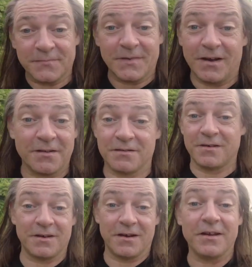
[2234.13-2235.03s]
I
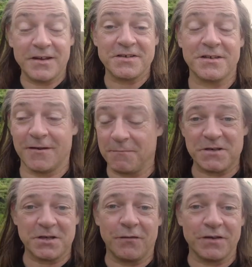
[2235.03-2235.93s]
can at least think of
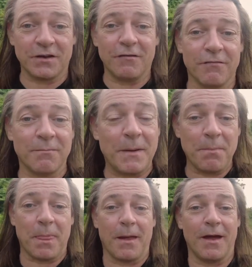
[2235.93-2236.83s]
myself as, I can't remember